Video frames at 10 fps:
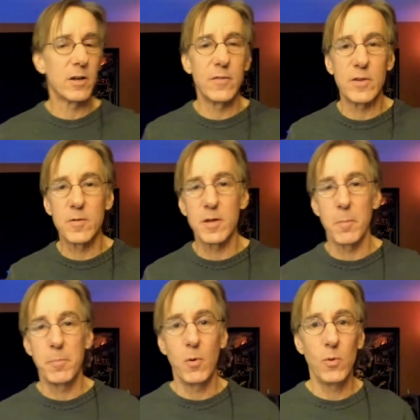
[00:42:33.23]
if you you know
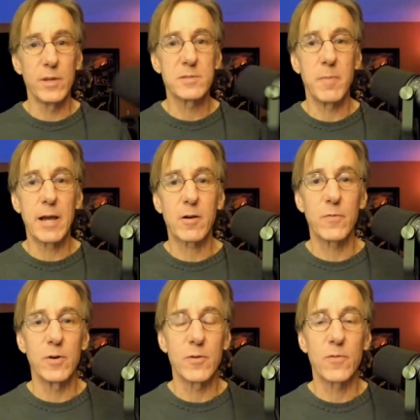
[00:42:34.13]
pull this
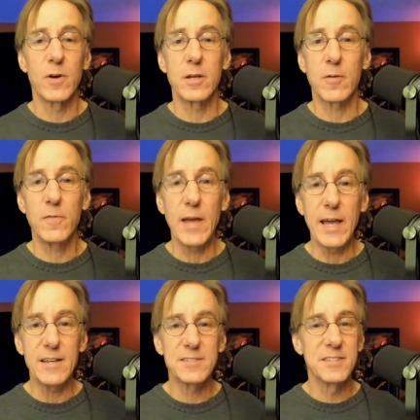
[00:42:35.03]
microphone in front of your
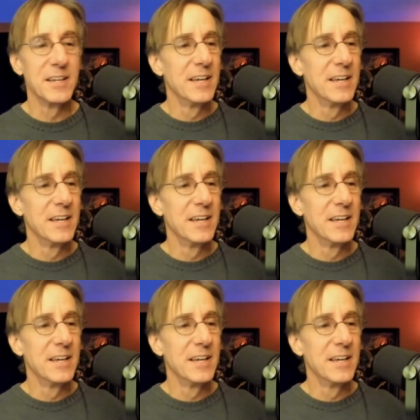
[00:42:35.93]
face,